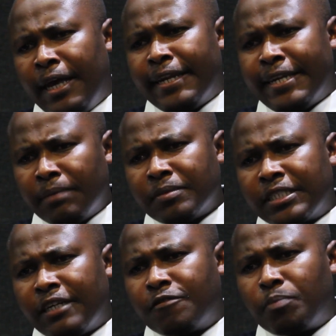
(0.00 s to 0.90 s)

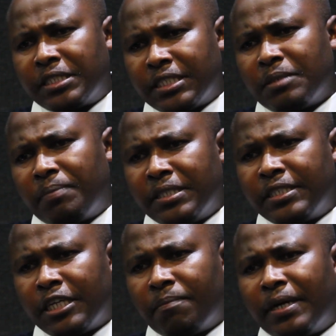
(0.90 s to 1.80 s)
themselves
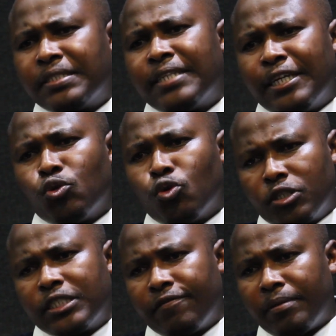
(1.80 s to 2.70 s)
participating, but they do
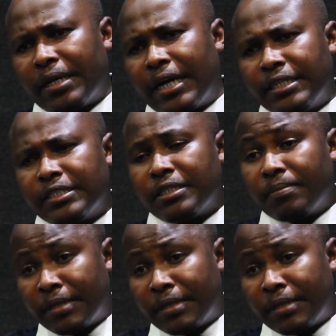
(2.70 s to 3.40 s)
not have a mechanism.